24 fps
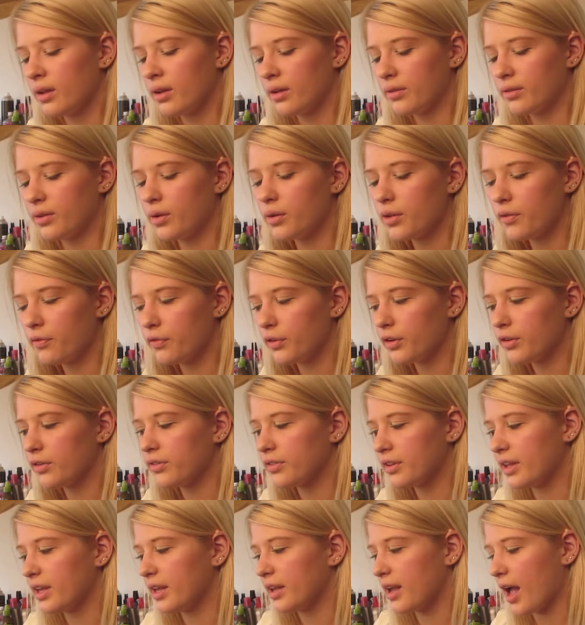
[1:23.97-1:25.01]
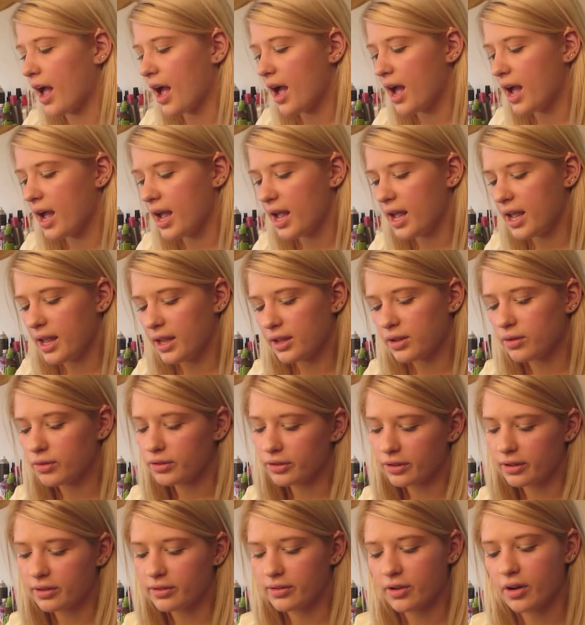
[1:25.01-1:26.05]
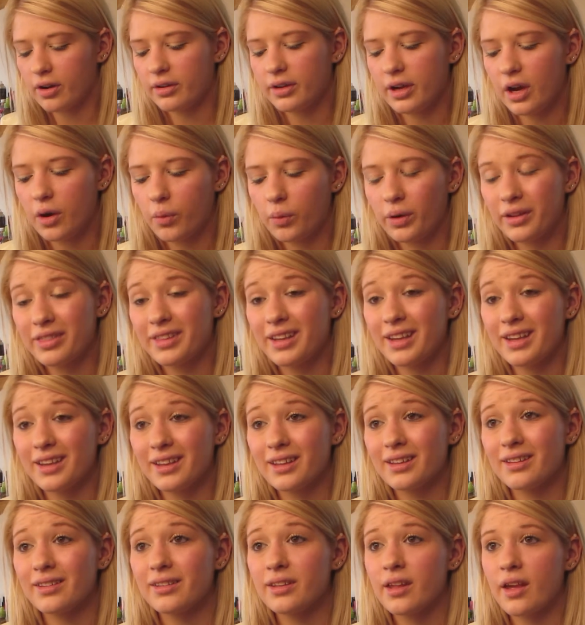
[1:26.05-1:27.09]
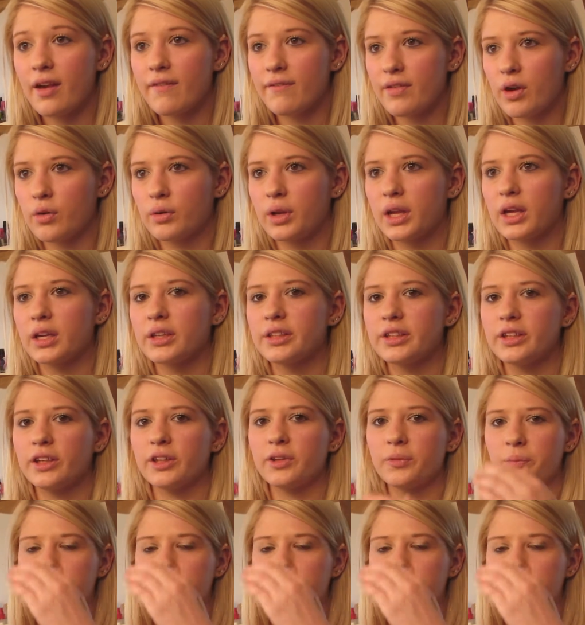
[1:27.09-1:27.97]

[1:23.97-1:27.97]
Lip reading: So the first thing I usually start out with is foundation.